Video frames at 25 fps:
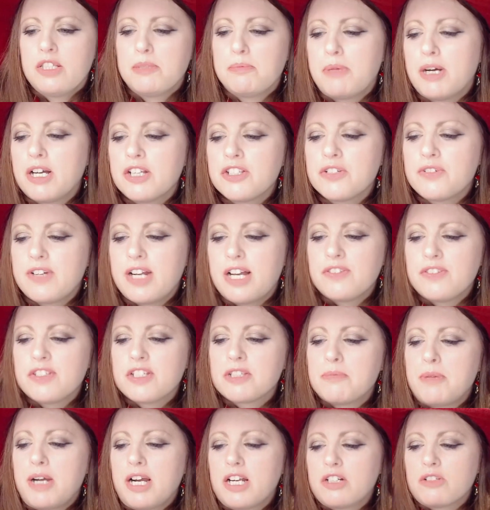The buzz around
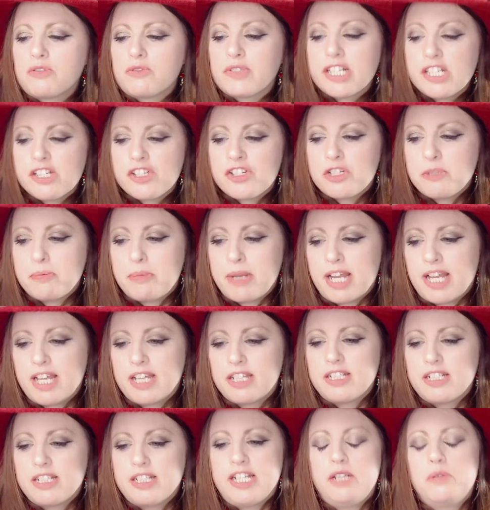this manga reached
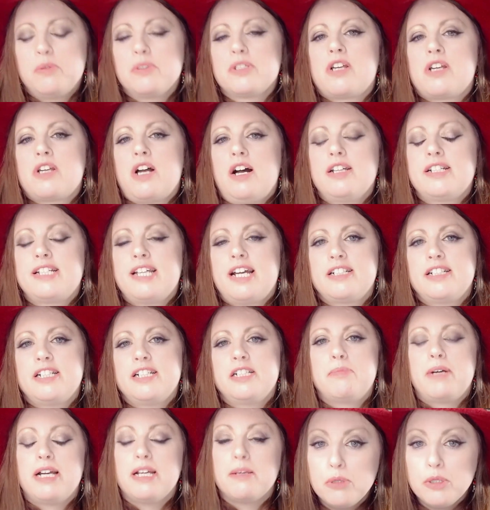Japan, and he was
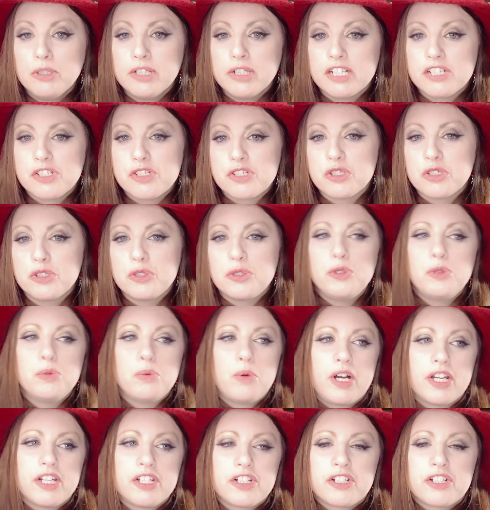contacted by a book agent who wanted